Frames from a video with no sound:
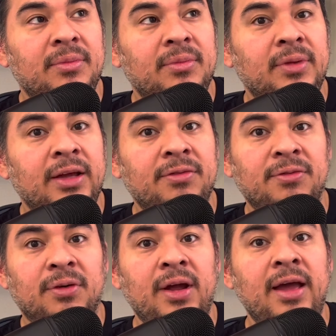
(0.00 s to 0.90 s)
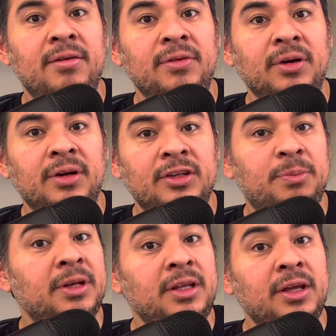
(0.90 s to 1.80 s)
Like forever. It's
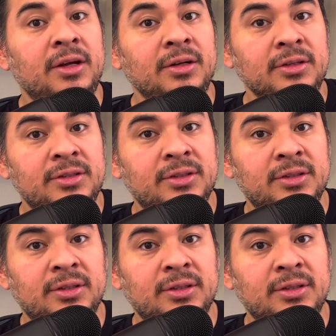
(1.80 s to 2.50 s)
been years.